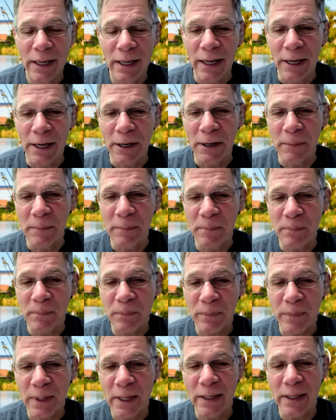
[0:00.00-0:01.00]
um,
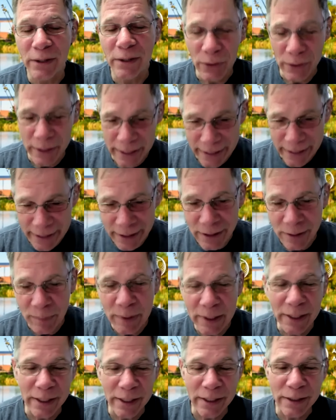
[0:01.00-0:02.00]
until they get to
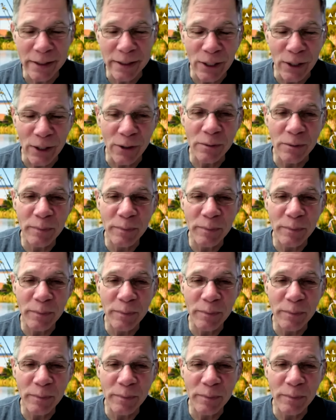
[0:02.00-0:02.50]
be the adult.